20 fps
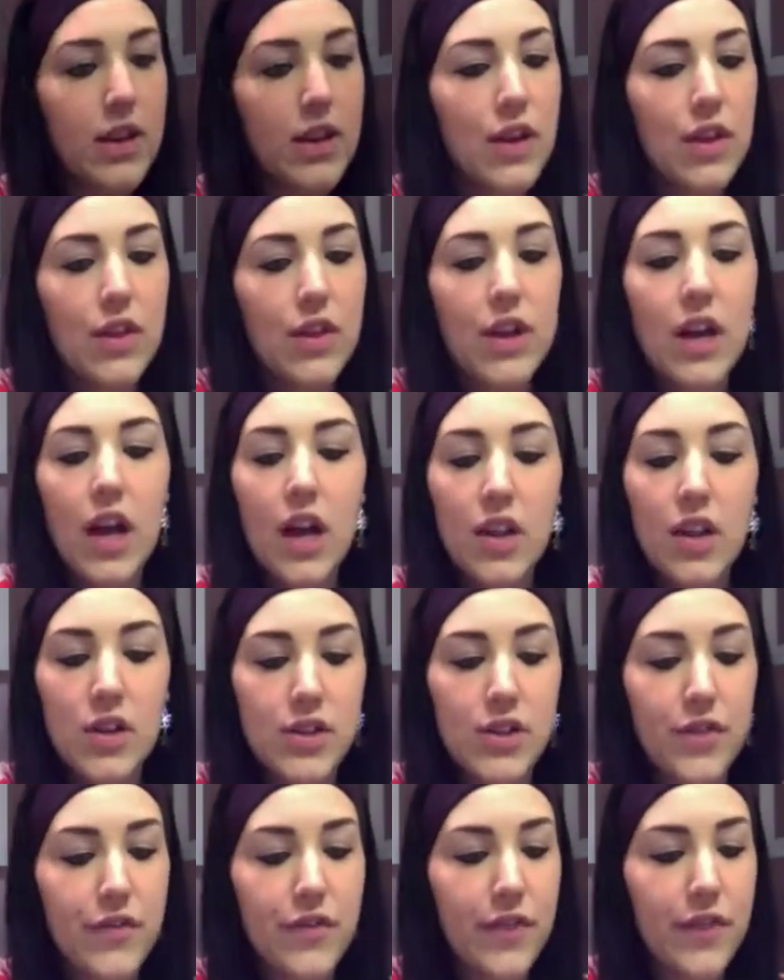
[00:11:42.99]
The
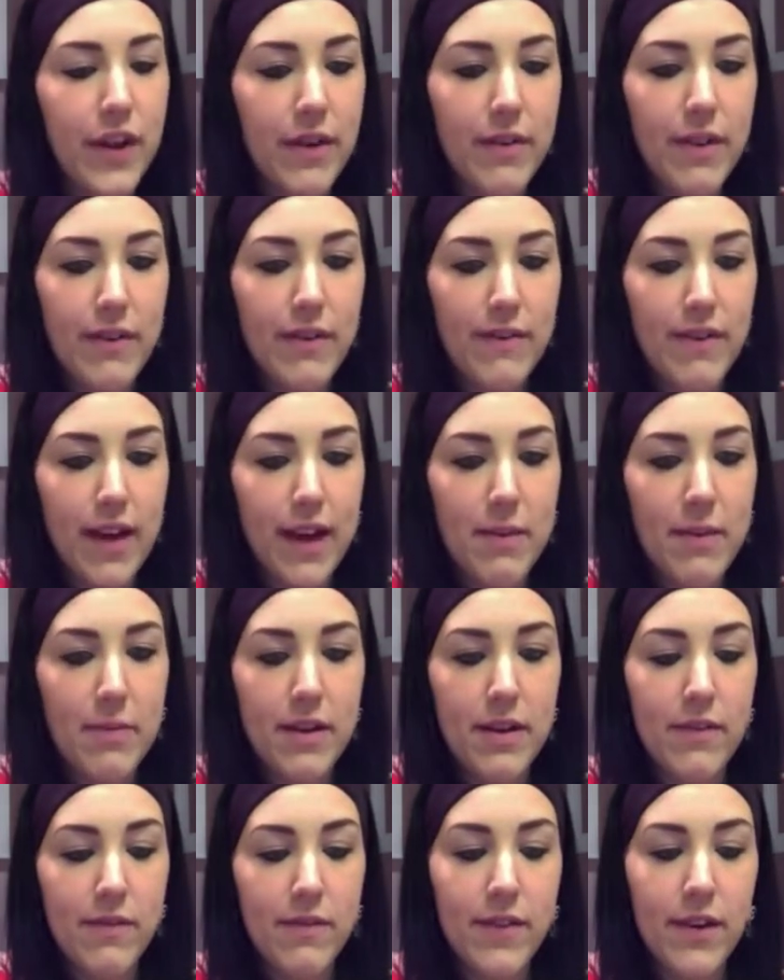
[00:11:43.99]
colors are very
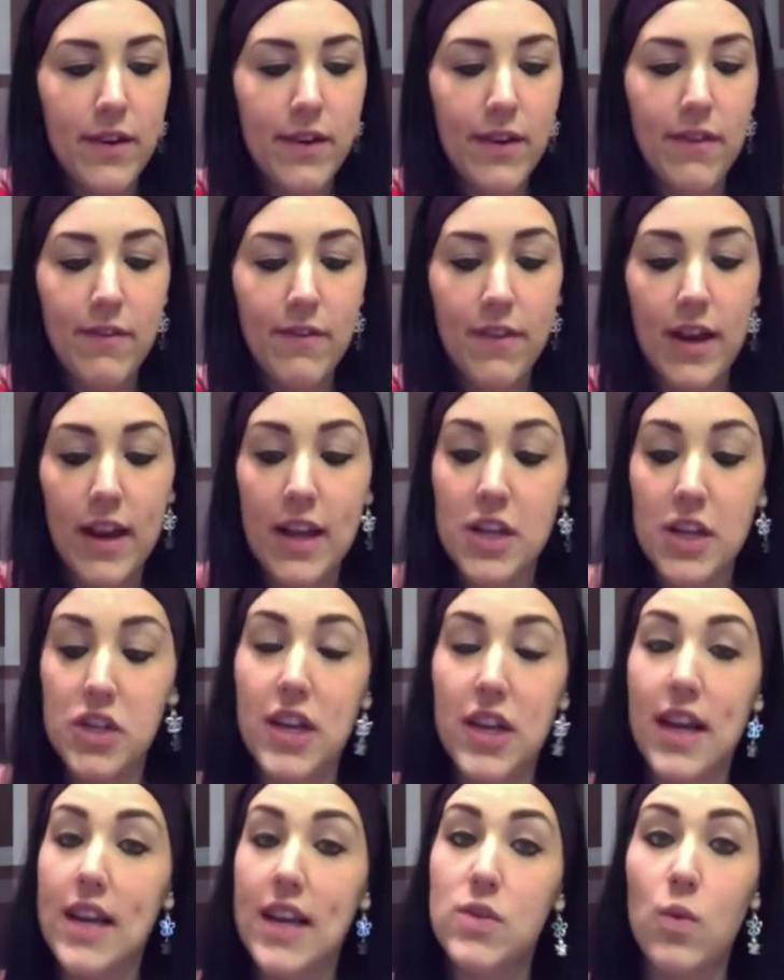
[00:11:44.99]
vibrant and very fun. And
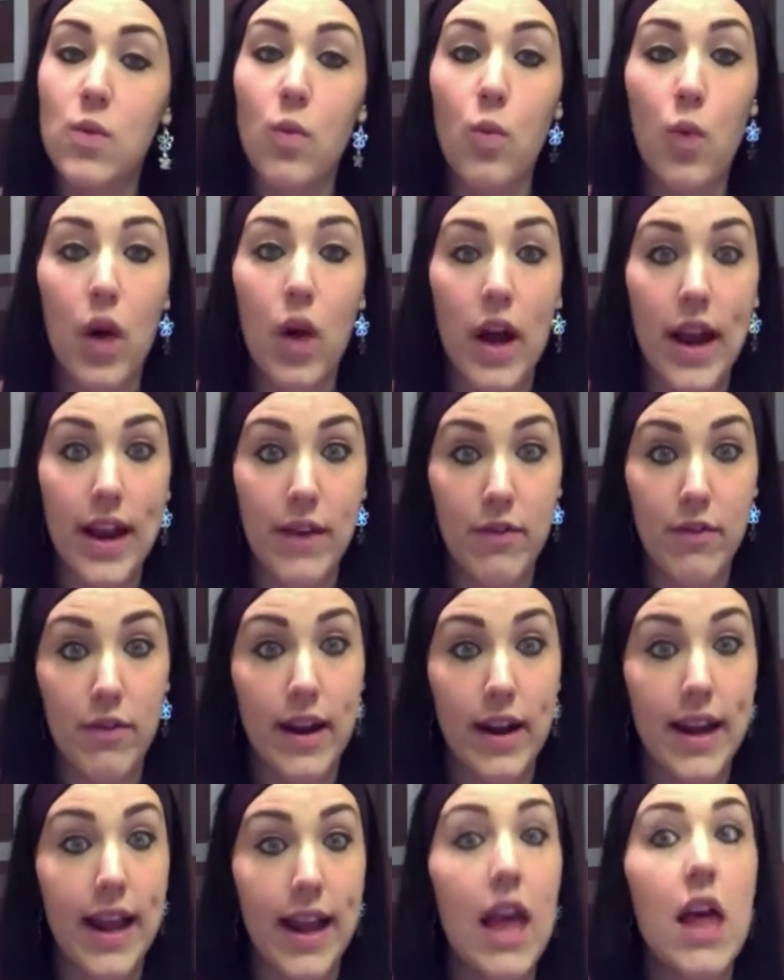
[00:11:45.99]
she has a wide
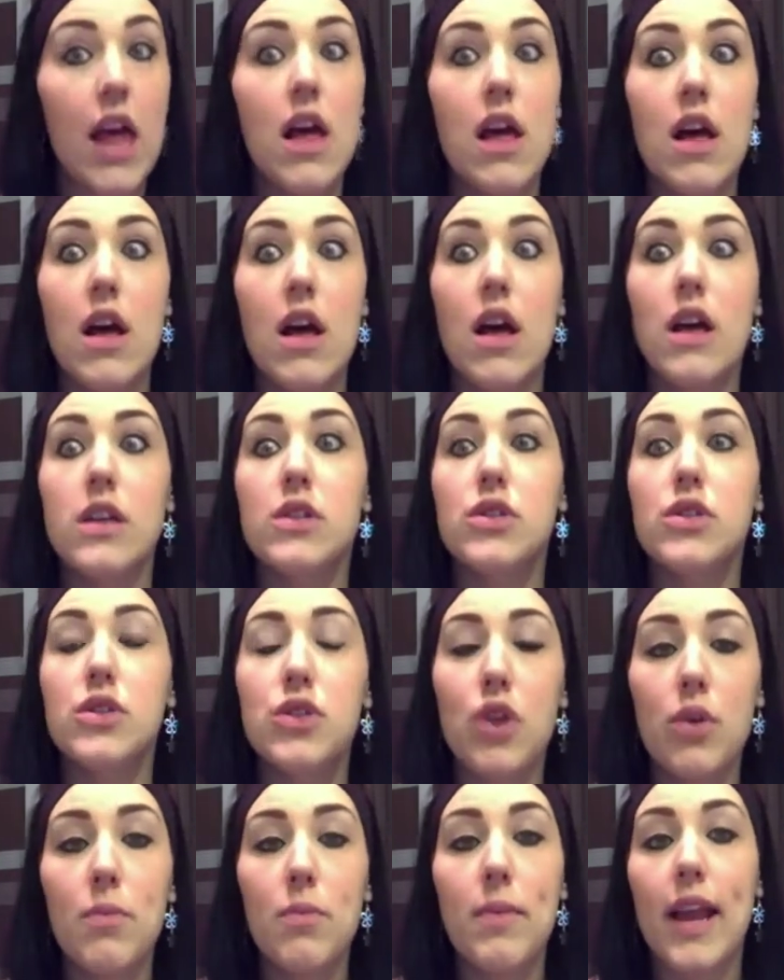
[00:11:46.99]
variety.
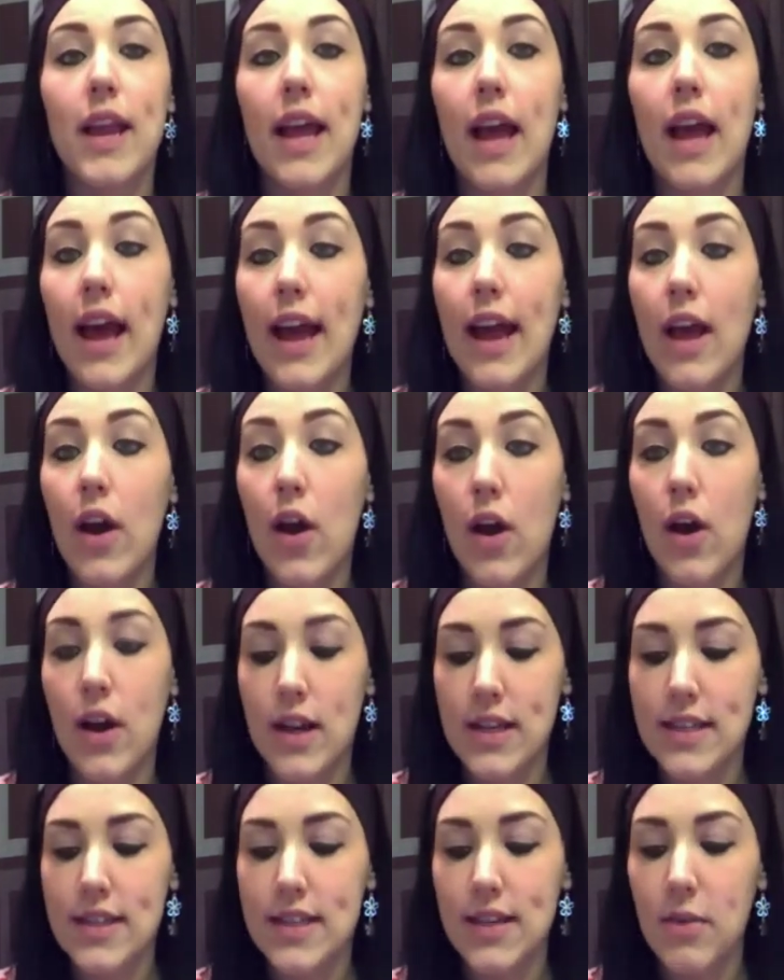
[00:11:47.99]
So many. I
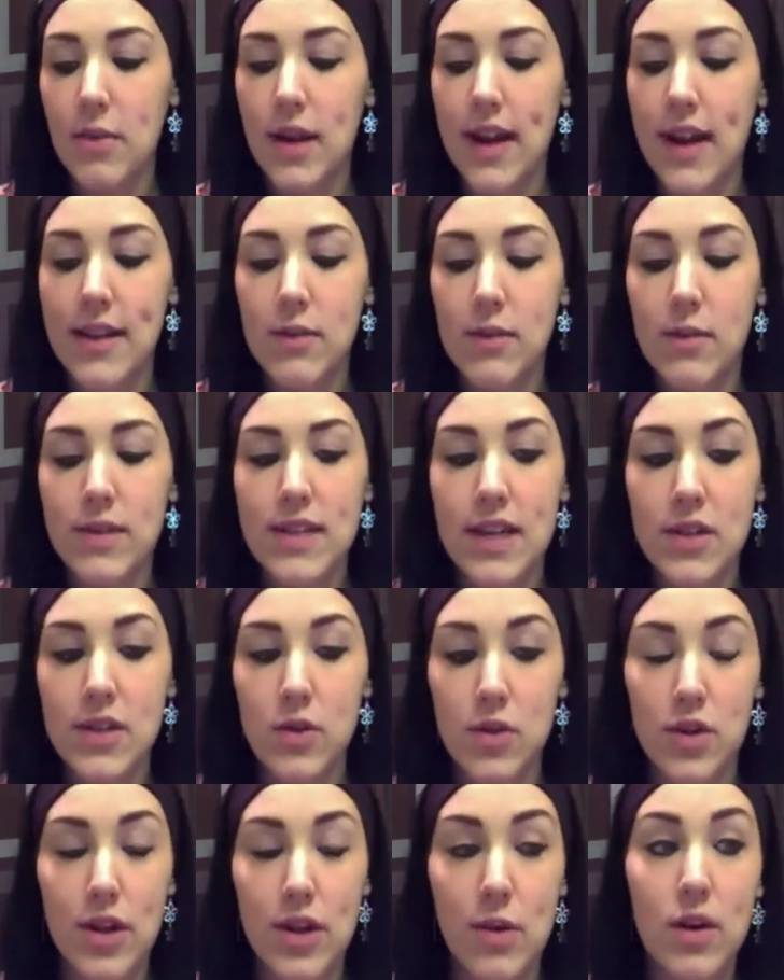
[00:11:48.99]
honestly, what I did was I
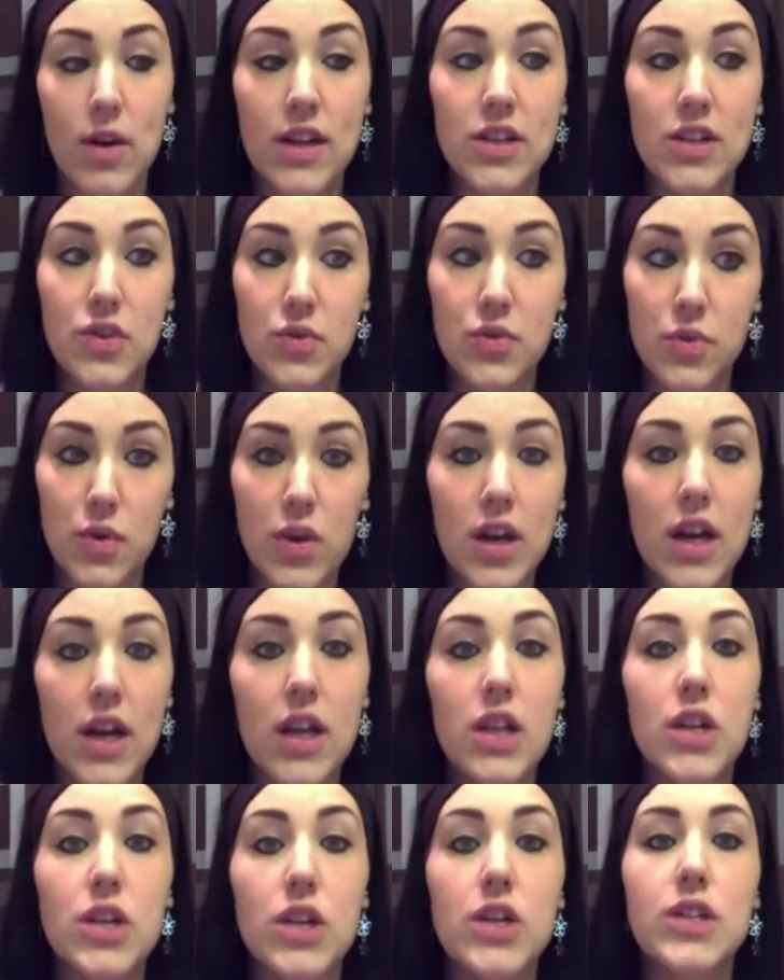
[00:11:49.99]
told her I wanted jewel
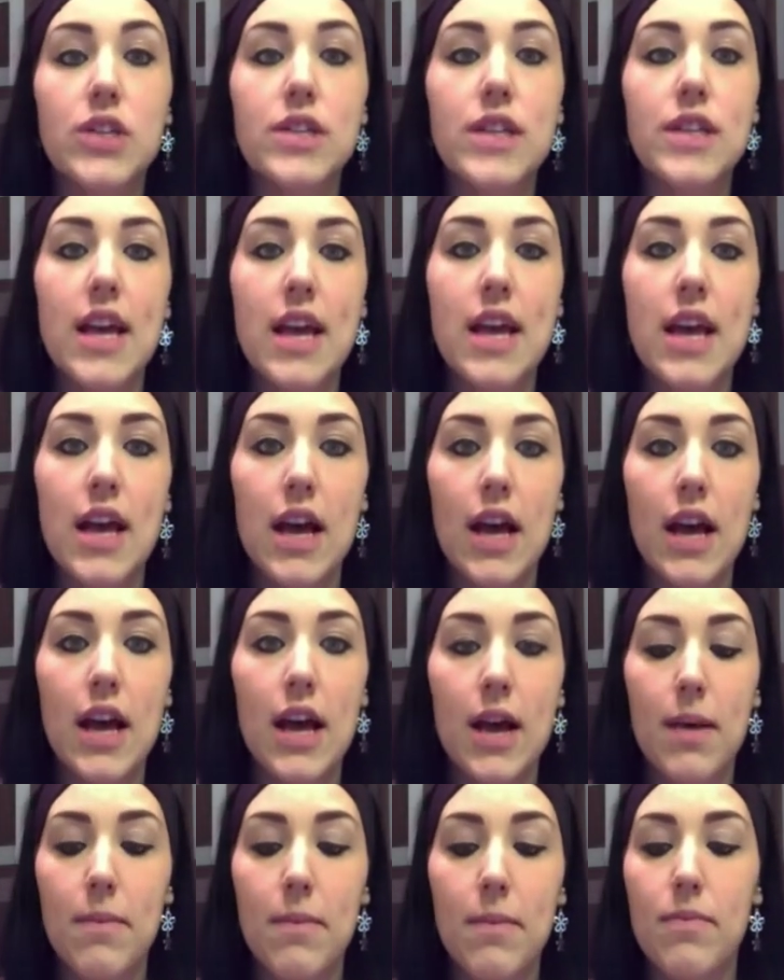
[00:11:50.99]
colors.
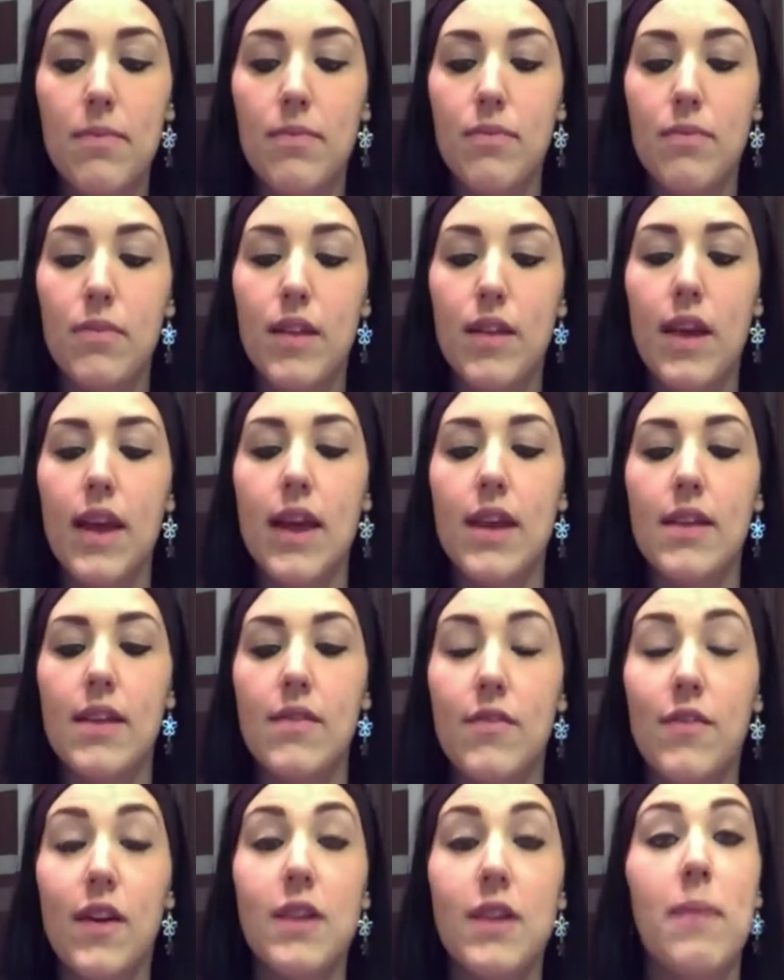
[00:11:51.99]
Um,
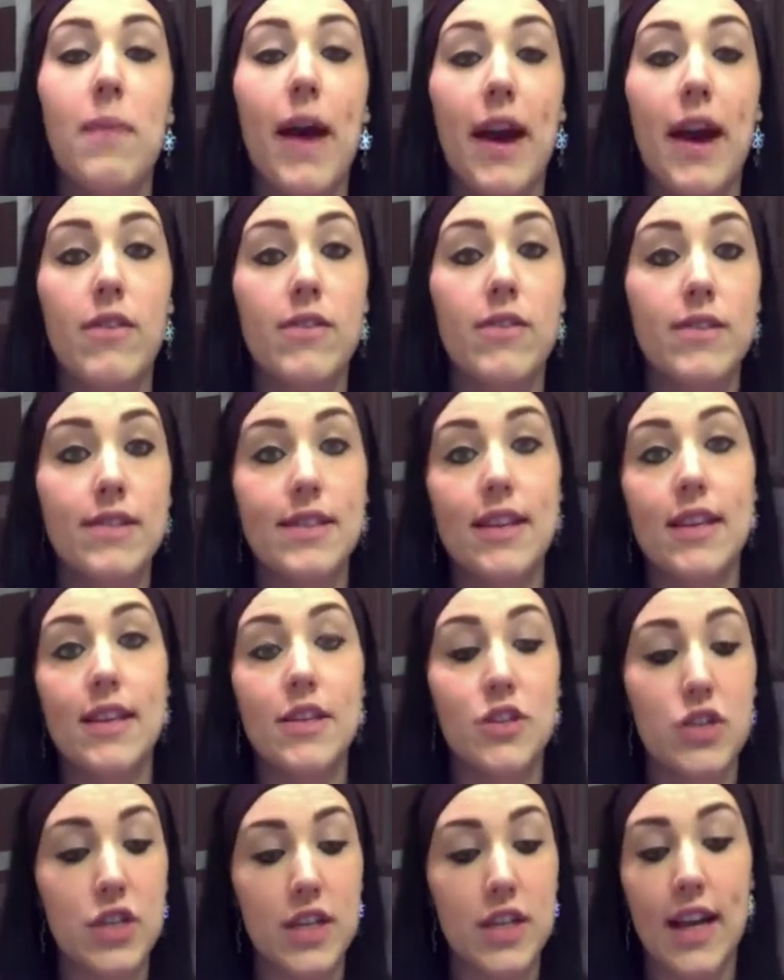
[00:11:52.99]
and fun patterns.
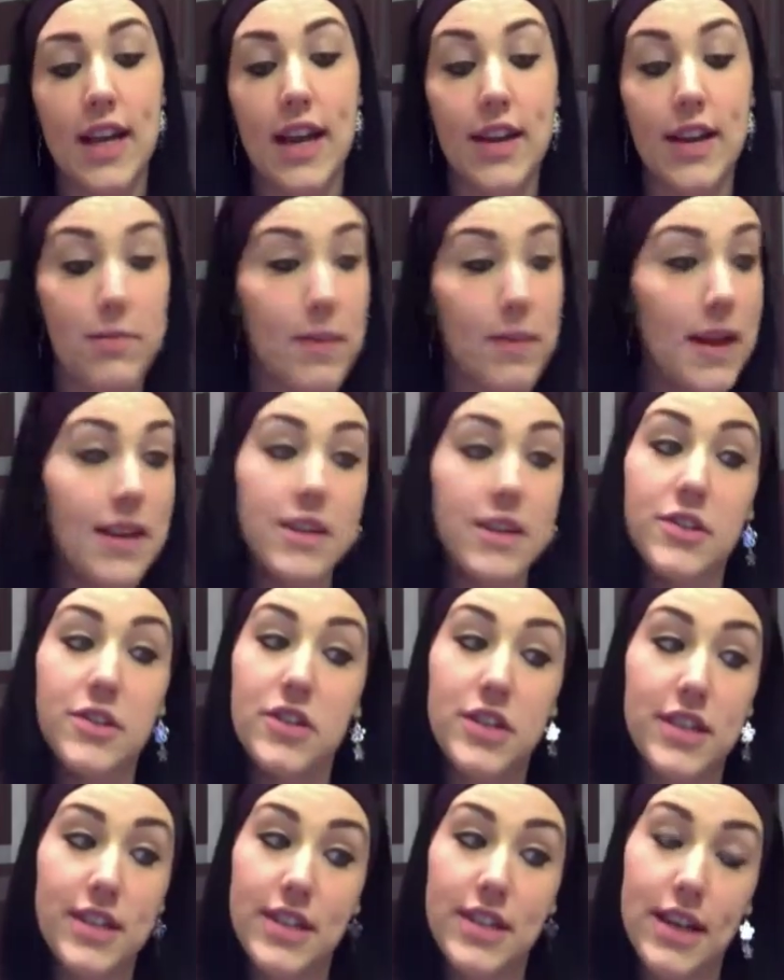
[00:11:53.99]
And she kind of picked, and
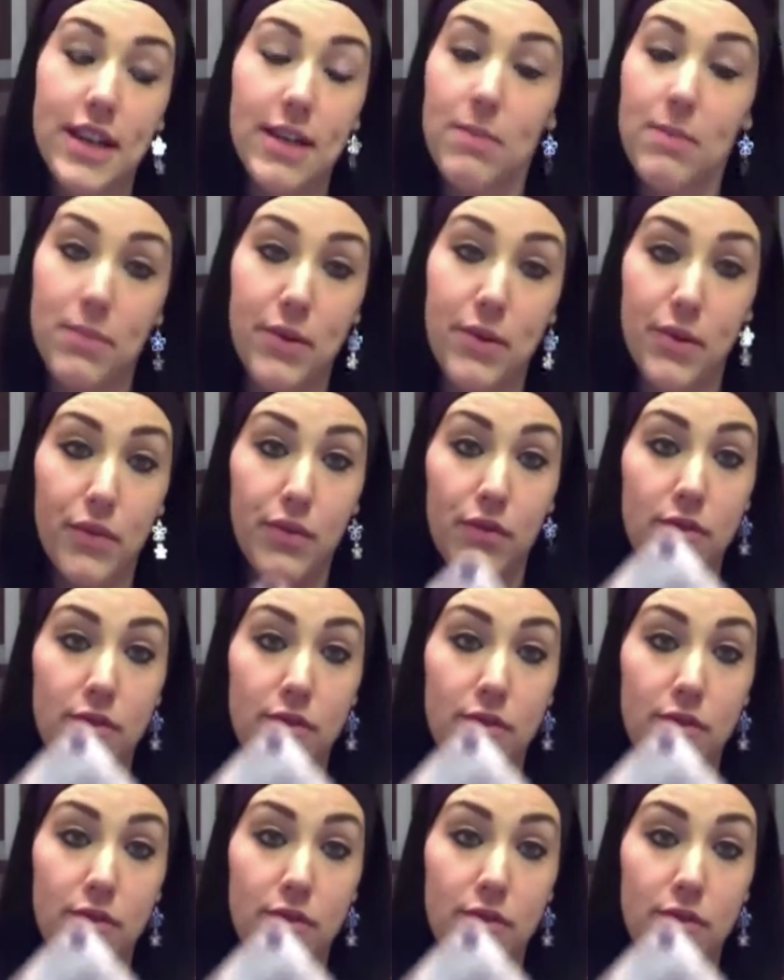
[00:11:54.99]
she did a beautiful